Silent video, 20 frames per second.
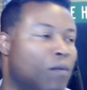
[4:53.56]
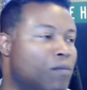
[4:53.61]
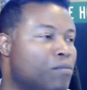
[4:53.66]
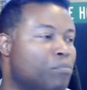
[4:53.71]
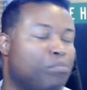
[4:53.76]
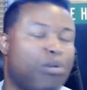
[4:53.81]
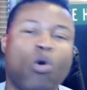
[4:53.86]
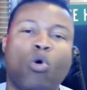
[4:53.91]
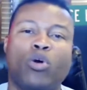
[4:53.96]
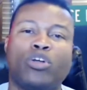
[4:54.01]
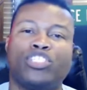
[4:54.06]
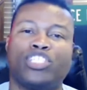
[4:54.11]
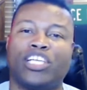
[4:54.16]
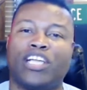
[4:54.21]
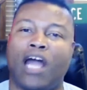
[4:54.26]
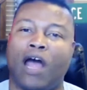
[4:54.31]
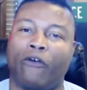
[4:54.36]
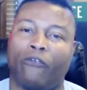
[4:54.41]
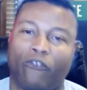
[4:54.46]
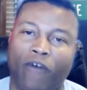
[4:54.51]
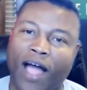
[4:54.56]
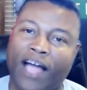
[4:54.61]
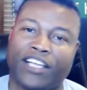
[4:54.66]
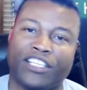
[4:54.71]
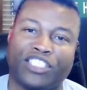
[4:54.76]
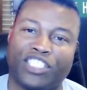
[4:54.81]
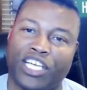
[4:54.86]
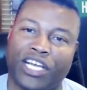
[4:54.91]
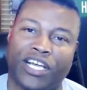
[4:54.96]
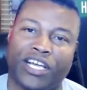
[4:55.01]
porch in our rocking
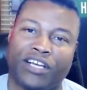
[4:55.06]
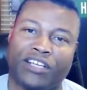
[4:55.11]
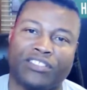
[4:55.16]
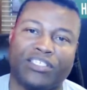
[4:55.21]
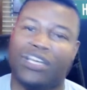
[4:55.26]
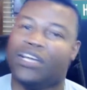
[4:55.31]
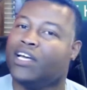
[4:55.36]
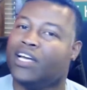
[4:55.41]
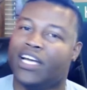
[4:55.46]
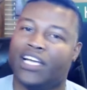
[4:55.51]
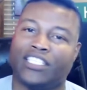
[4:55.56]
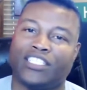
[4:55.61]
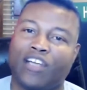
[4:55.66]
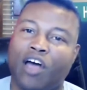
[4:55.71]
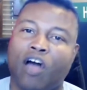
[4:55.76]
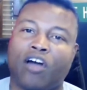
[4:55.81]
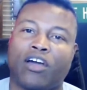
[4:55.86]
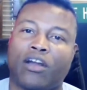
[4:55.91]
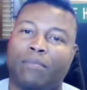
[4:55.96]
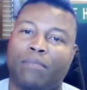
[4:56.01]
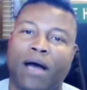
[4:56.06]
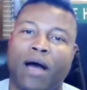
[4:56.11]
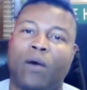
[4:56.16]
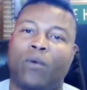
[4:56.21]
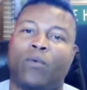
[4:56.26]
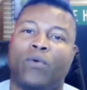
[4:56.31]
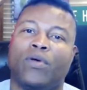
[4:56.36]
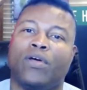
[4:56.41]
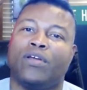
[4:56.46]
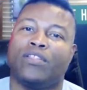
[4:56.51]
chairs and talking about
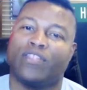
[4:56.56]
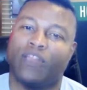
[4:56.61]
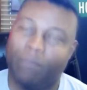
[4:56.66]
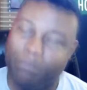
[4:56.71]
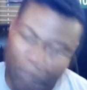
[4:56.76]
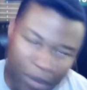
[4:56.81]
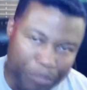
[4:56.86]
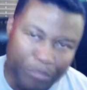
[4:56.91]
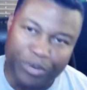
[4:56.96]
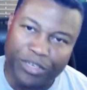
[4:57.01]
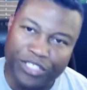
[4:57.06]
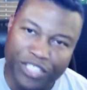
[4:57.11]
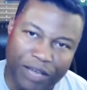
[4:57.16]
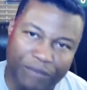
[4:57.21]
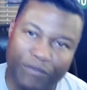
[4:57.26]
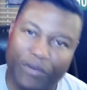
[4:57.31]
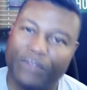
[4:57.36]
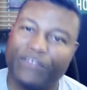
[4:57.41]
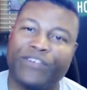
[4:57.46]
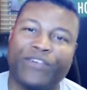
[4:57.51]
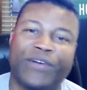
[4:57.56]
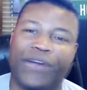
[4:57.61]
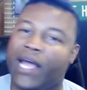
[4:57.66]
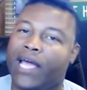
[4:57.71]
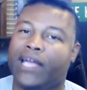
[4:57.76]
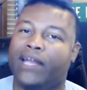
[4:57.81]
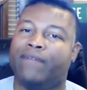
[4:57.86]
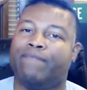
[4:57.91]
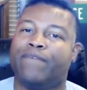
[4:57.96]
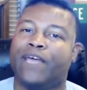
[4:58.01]
the memories that we've created.
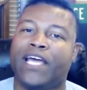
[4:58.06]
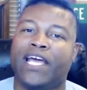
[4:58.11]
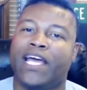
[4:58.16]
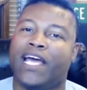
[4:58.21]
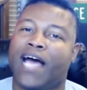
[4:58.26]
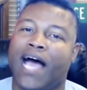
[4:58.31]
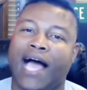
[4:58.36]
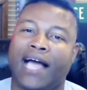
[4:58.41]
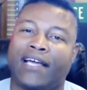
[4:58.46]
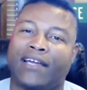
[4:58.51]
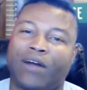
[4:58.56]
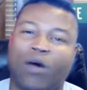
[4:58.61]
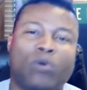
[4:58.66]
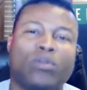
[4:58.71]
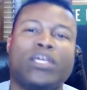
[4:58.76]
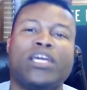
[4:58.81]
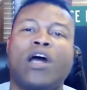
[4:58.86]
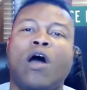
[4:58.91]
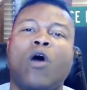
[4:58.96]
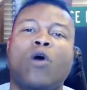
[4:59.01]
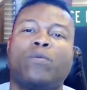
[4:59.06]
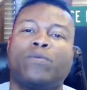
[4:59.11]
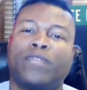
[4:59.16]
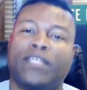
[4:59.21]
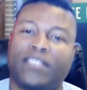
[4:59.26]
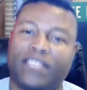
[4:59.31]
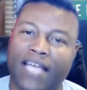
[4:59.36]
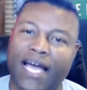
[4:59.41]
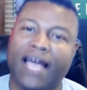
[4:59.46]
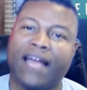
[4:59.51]
I can only hope that
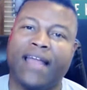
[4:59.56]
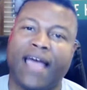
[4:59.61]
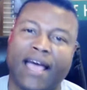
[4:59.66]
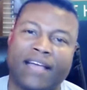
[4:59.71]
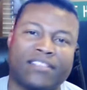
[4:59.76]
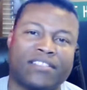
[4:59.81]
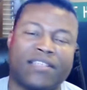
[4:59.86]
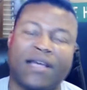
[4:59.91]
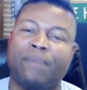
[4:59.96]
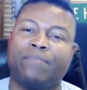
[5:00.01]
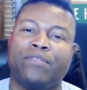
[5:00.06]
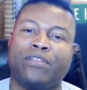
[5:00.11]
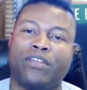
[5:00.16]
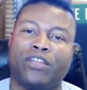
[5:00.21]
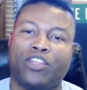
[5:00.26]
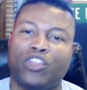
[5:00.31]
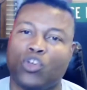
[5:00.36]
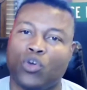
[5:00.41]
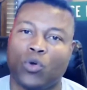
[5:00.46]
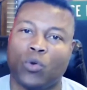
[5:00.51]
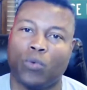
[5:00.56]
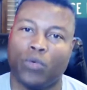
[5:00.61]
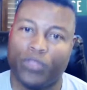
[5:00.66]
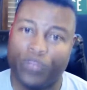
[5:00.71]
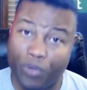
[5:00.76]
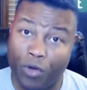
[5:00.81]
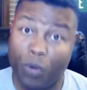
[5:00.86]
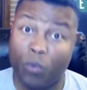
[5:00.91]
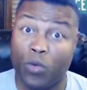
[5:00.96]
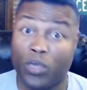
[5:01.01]
that has something to do with
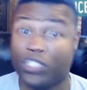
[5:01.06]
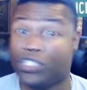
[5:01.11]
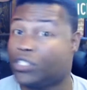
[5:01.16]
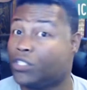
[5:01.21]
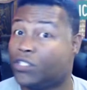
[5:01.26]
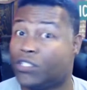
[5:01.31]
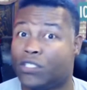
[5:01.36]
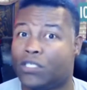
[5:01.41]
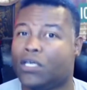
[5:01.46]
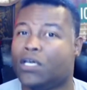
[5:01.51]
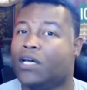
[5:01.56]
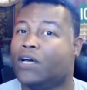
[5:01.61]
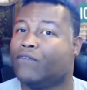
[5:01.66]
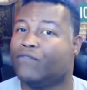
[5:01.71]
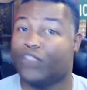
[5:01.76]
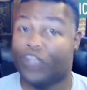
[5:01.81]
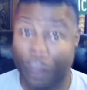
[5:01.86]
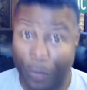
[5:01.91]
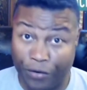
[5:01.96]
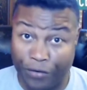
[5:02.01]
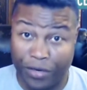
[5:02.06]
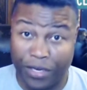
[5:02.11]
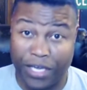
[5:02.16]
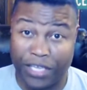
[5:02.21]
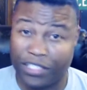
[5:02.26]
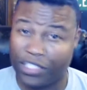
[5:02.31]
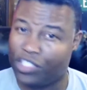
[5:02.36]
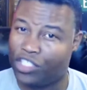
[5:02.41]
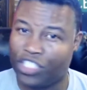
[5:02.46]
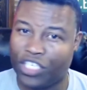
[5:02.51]
your wishes for your
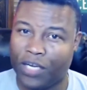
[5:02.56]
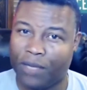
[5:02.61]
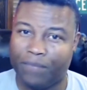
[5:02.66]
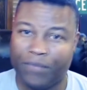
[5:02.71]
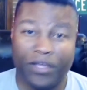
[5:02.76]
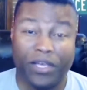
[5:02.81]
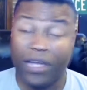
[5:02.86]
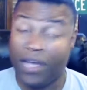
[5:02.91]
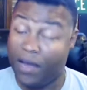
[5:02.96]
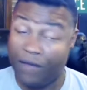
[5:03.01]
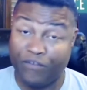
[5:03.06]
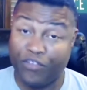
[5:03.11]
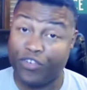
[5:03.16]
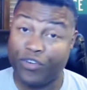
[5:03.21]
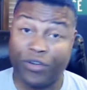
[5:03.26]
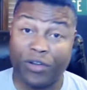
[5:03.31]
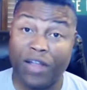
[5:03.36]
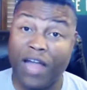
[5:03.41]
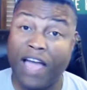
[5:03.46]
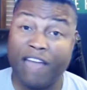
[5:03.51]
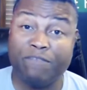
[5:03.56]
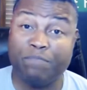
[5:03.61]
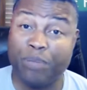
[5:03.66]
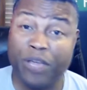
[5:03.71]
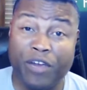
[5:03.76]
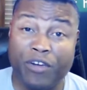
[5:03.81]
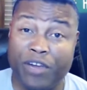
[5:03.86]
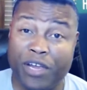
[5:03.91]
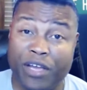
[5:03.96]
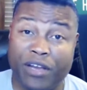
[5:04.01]
relationship and for your life,
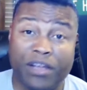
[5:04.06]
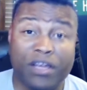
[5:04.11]
period.